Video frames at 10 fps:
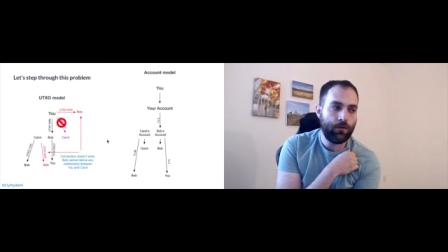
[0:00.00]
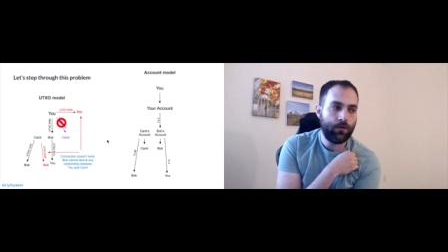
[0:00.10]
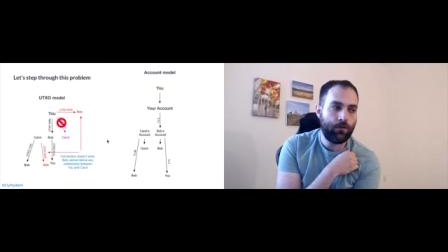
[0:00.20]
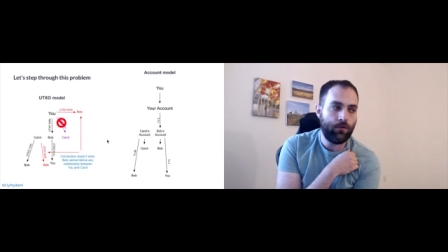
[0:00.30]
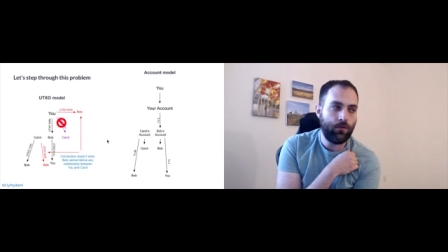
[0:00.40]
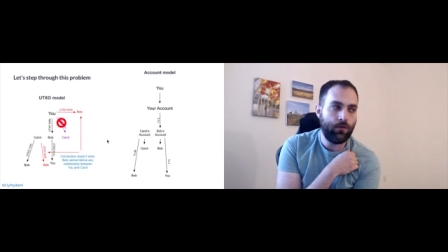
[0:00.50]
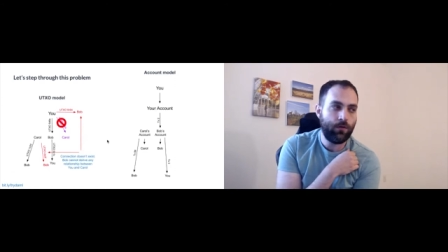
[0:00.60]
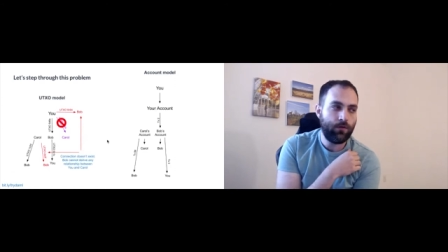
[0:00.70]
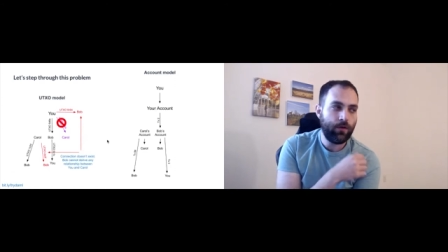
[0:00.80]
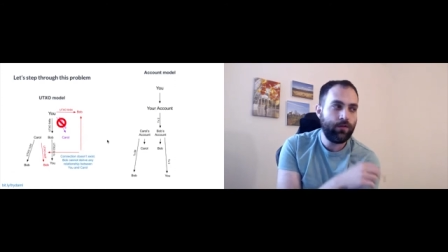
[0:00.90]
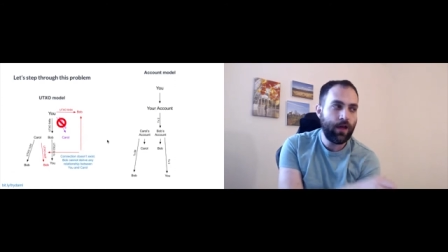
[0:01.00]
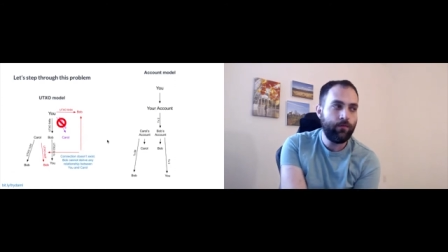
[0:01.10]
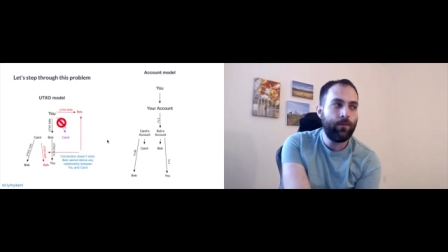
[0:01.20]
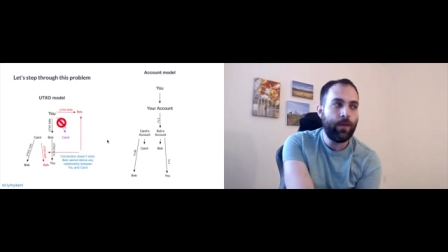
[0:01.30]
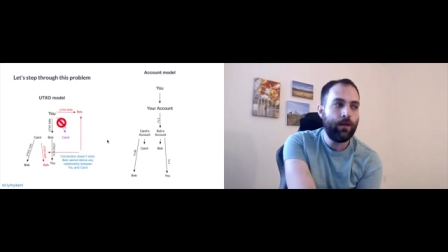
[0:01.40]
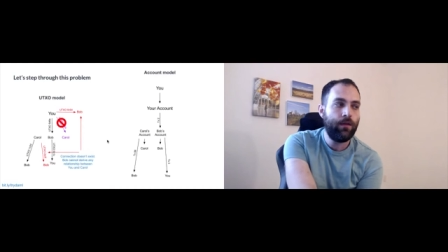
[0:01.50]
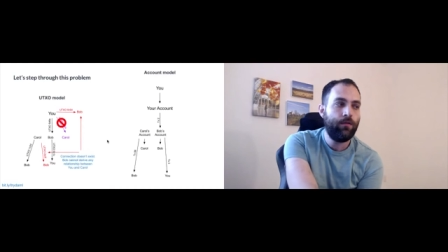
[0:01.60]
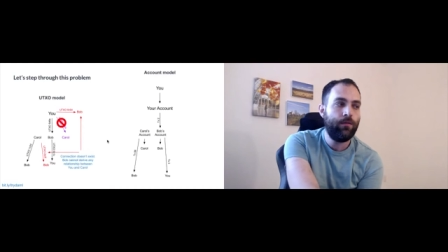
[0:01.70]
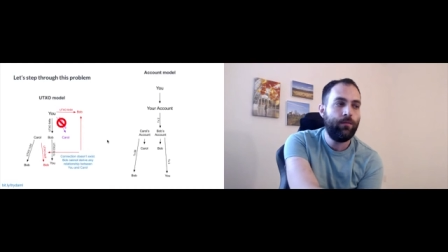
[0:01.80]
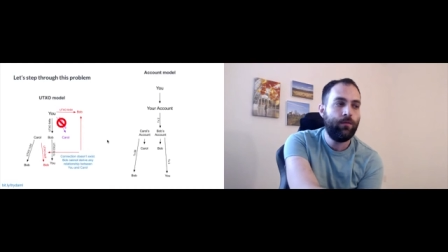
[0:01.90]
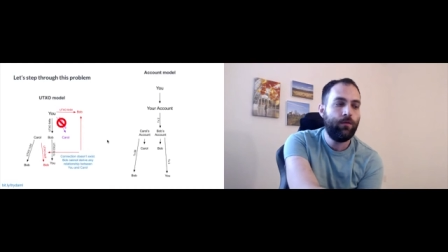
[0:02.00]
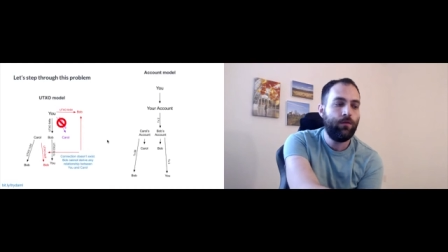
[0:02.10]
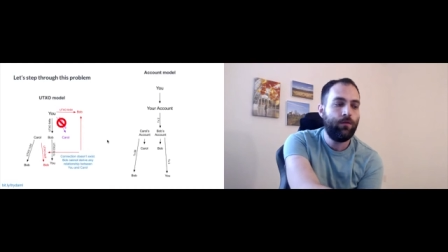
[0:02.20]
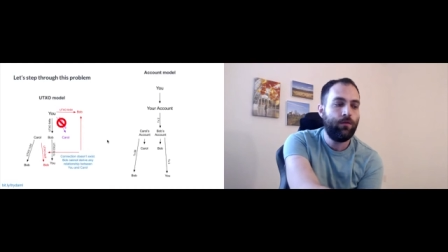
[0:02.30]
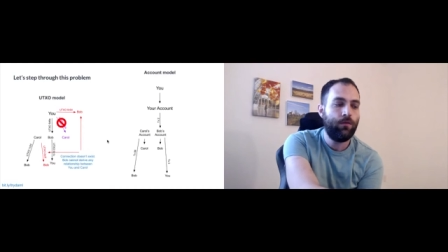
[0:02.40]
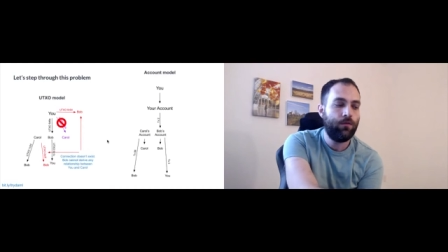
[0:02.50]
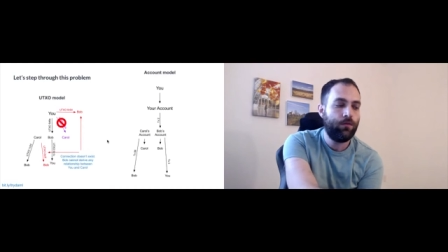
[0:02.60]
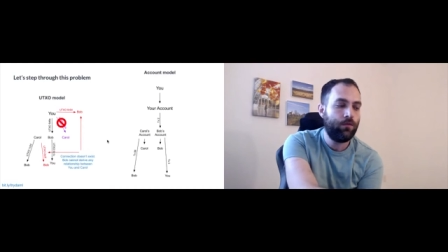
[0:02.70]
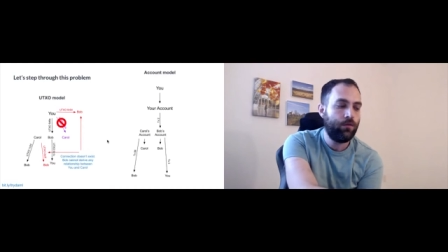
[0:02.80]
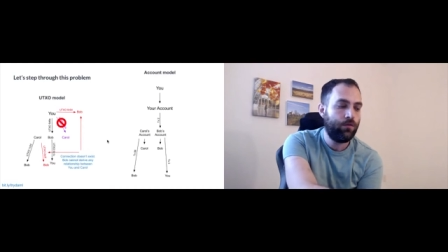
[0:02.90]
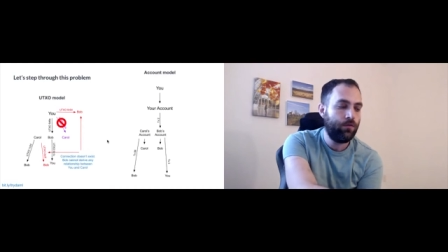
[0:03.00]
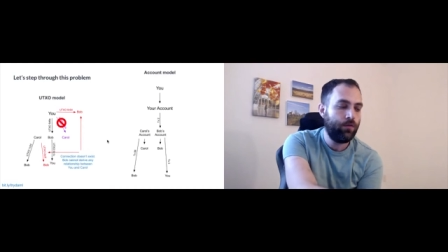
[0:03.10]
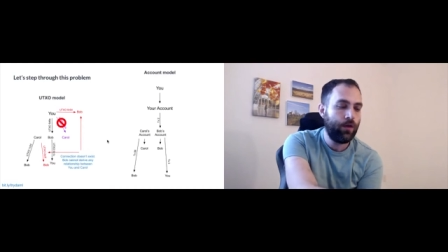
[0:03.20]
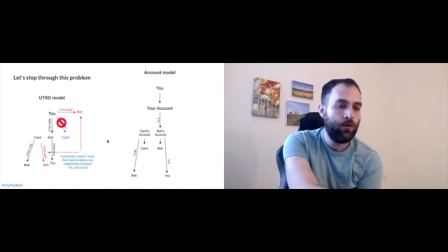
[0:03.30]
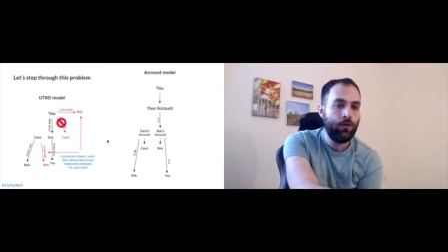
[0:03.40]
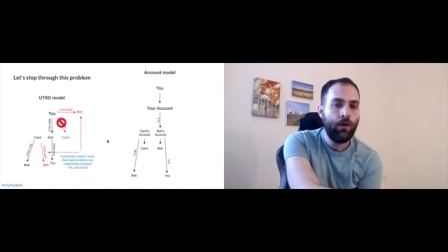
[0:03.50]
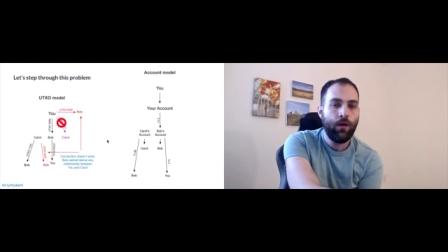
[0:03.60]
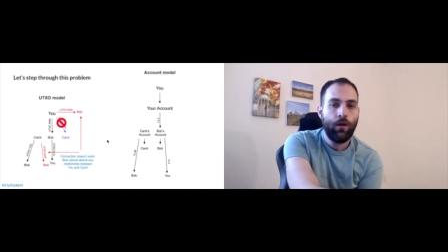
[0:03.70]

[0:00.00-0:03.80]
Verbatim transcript: do does have a mechanism to to do so.